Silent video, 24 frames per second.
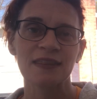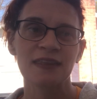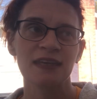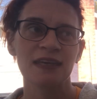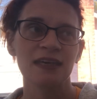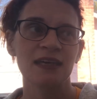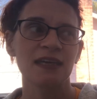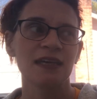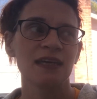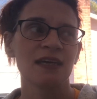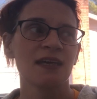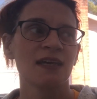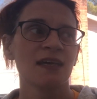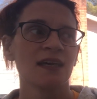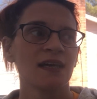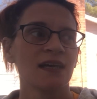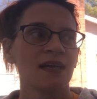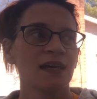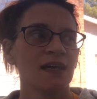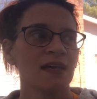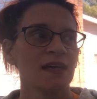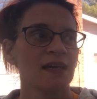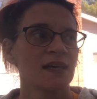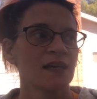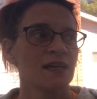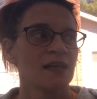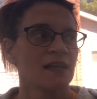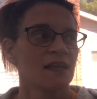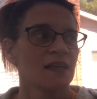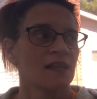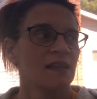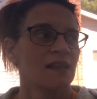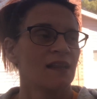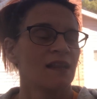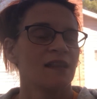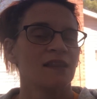the
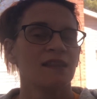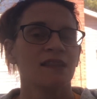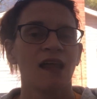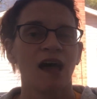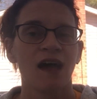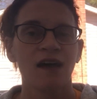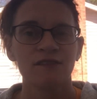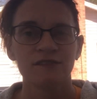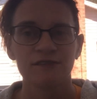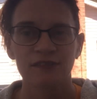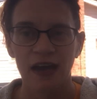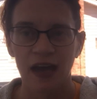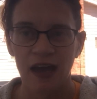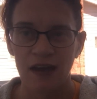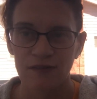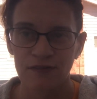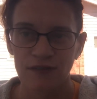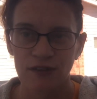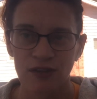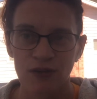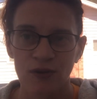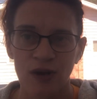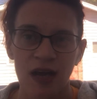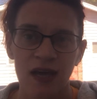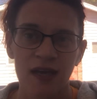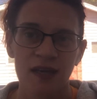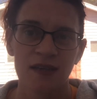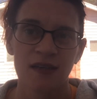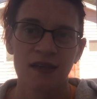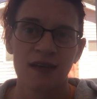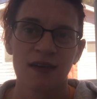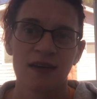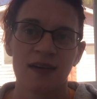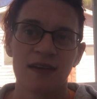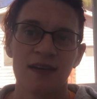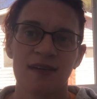love
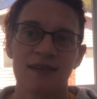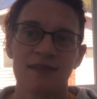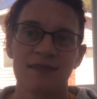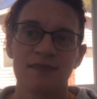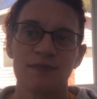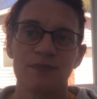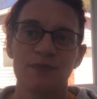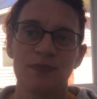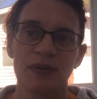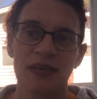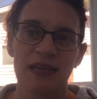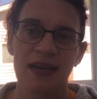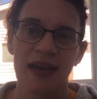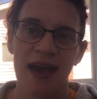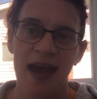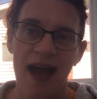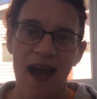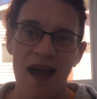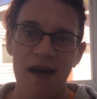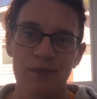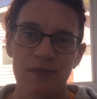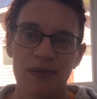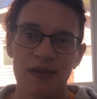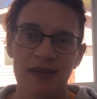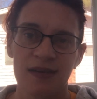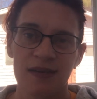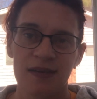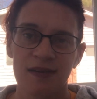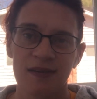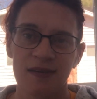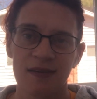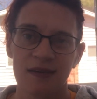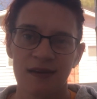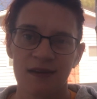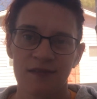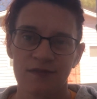everyone, be
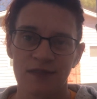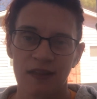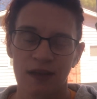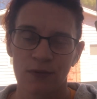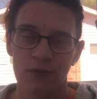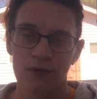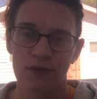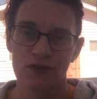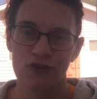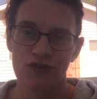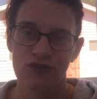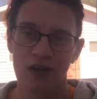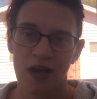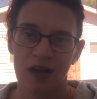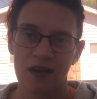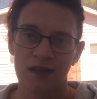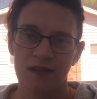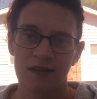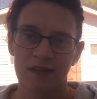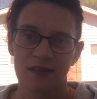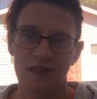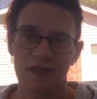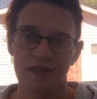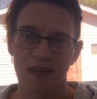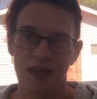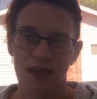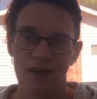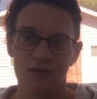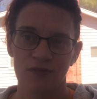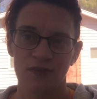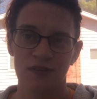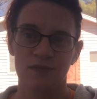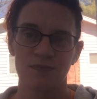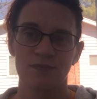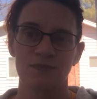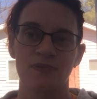happy. If they were drunk, they
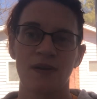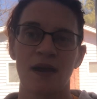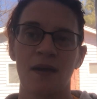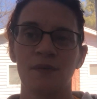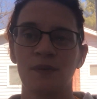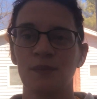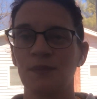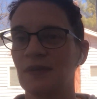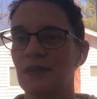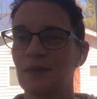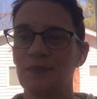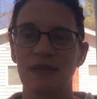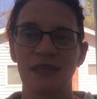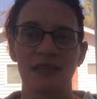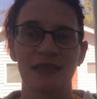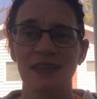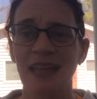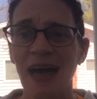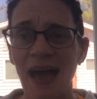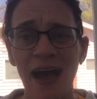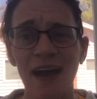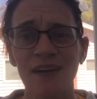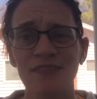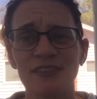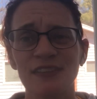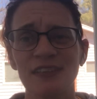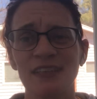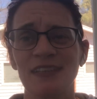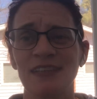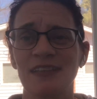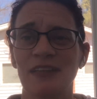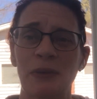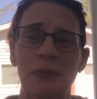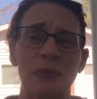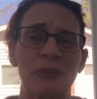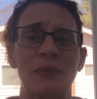would probably be
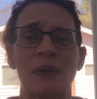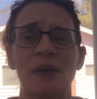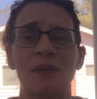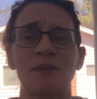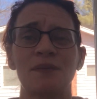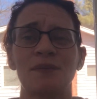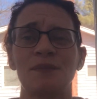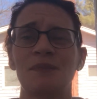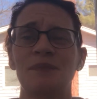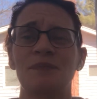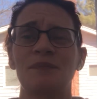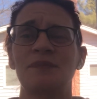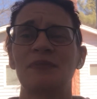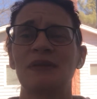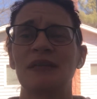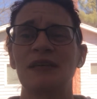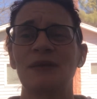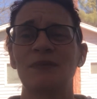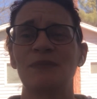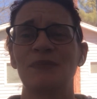laughing, they would probably